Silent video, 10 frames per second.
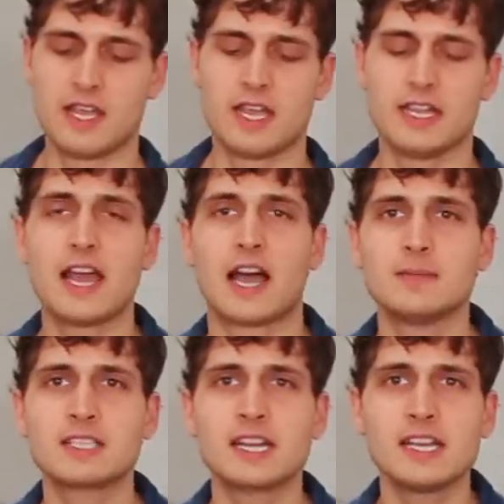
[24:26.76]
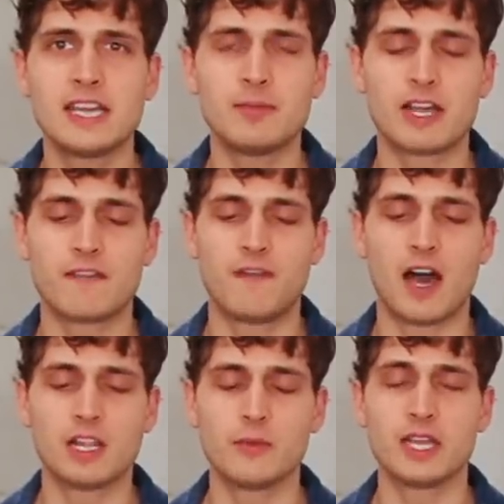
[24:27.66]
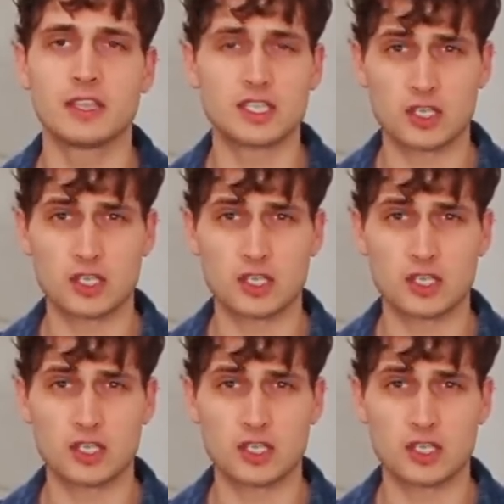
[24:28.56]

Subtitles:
then, yeah, I'm just gonna keep like following the